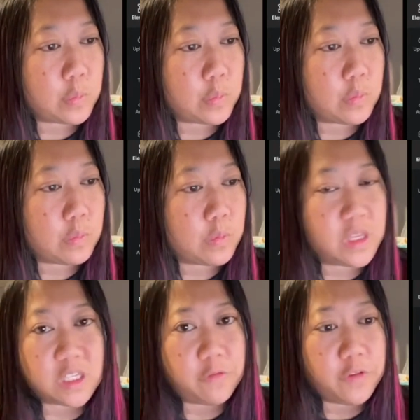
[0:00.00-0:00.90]
with
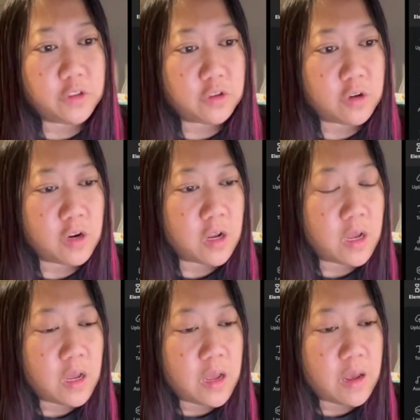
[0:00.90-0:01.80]
this filter
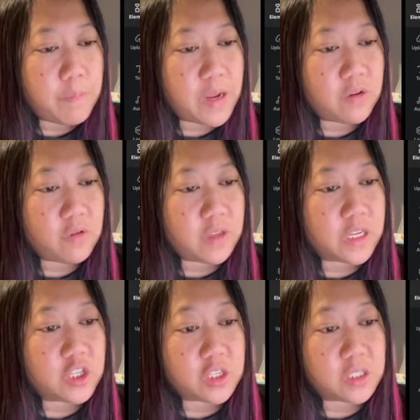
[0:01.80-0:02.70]
by doing
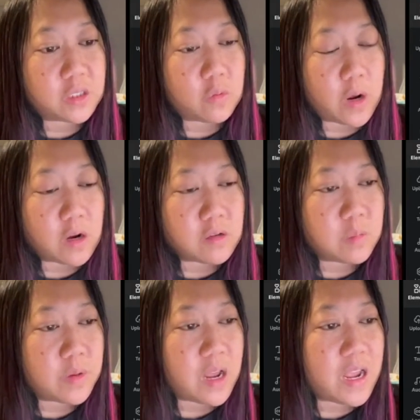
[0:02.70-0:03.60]
like just squares,
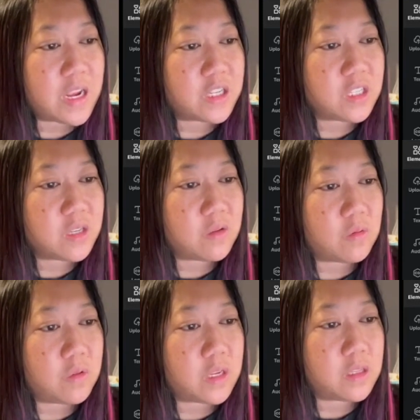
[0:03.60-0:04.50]
but I actually
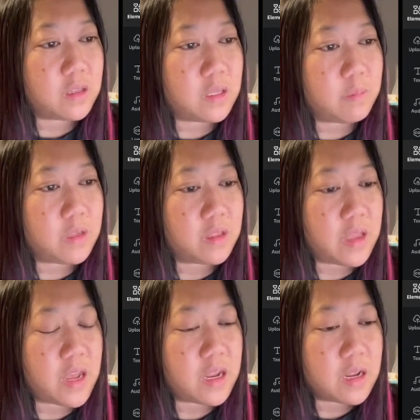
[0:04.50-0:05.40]
don't like to limit
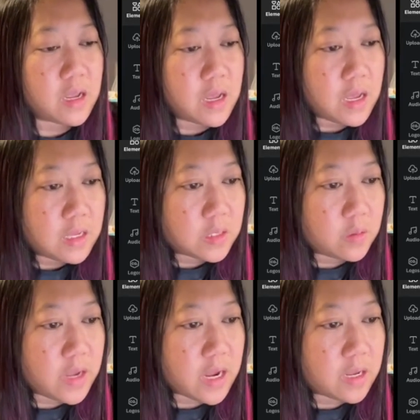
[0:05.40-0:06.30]
that. So
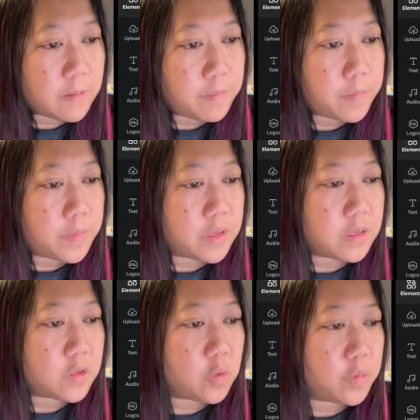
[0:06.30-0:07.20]
like, this
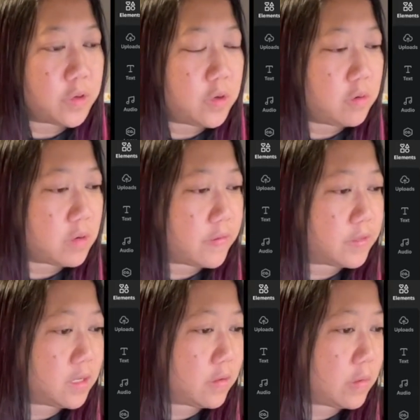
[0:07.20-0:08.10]
is super cute. I've
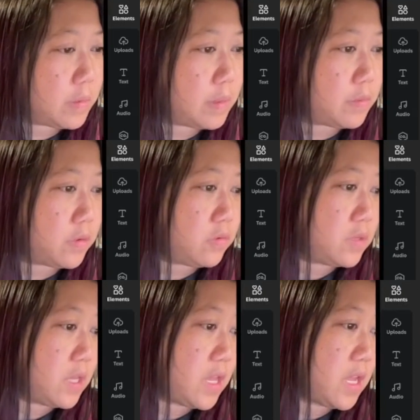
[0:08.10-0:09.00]
seen other people
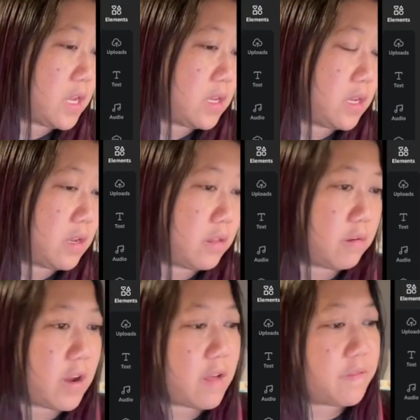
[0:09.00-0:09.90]
using that in other
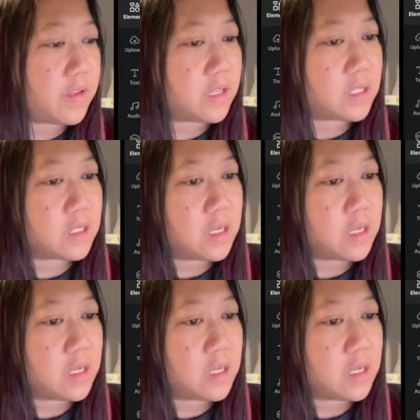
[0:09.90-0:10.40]
graphics.